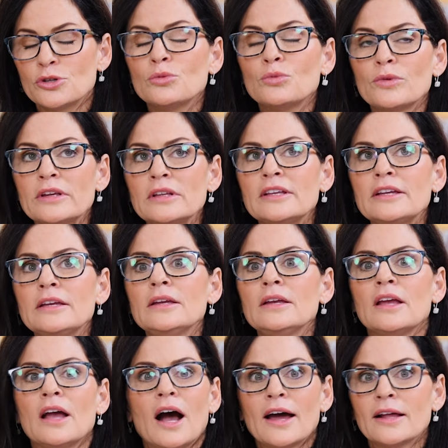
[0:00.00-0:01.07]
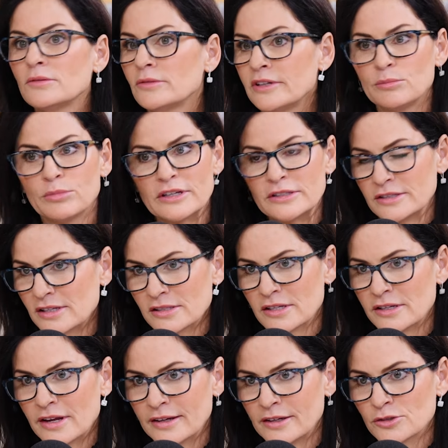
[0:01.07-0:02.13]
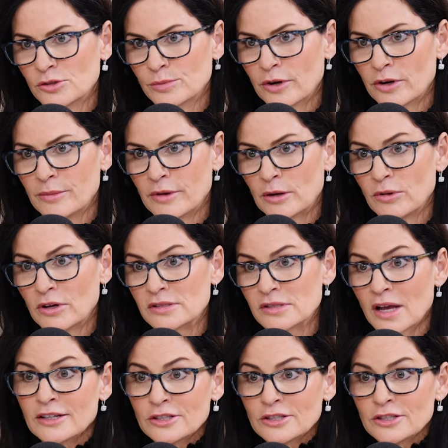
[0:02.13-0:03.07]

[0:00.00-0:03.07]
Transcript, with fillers: You really, I don't need blood tests to diagnose perimenopause.